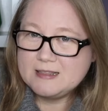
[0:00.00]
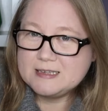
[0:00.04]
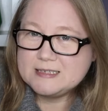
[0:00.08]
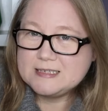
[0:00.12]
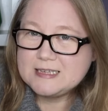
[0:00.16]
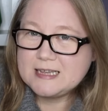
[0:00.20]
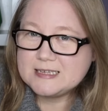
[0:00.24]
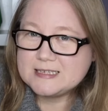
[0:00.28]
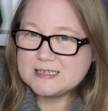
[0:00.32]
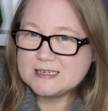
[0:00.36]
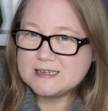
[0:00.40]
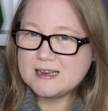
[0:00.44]
This
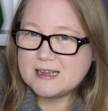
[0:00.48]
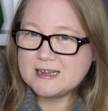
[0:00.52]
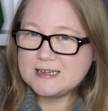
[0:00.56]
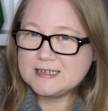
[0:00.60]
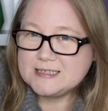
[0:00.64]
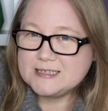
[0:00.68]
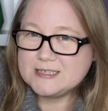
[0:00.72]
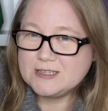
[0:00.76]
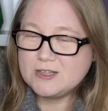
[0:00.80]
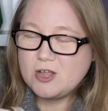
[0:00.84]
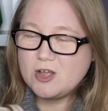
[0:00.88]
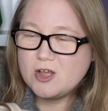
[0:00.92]
has a
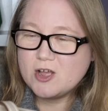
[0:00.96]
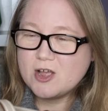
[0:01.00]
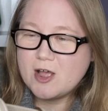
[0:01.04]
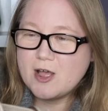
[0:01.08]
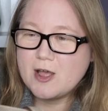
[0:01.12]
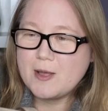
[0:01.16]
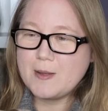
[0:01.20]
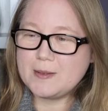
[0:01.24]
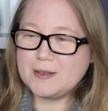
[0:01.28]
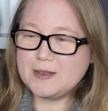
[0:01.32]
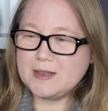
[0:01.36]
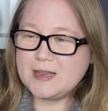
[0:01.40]
nice long
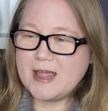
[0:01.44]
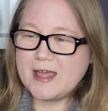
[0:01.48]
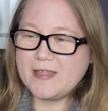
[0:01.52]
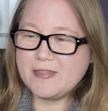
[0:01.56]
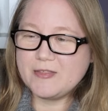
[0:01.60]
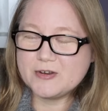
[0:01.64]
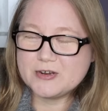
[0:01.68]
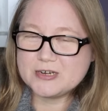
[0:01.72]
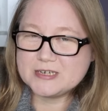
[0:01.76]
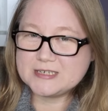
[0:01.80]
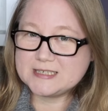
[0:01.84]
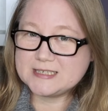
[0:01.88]

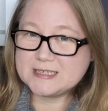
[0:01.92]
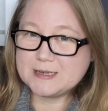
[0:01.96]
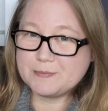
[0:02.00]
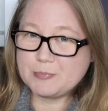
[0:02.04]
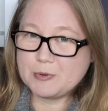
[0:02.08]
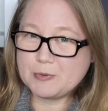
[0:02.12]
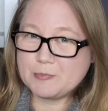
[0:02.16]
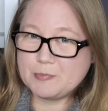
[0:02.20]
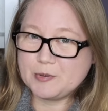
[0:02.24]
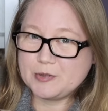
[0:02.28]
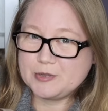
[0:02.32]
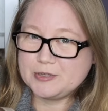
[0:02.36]
leather
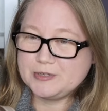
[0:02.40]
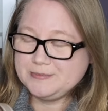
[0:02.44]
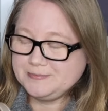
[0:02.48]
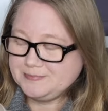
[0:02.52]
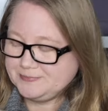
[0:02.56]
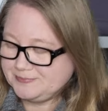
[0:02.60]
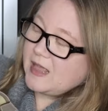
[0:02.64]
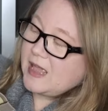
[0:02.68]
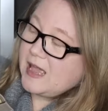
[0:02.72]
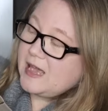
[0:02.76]
zipper pull.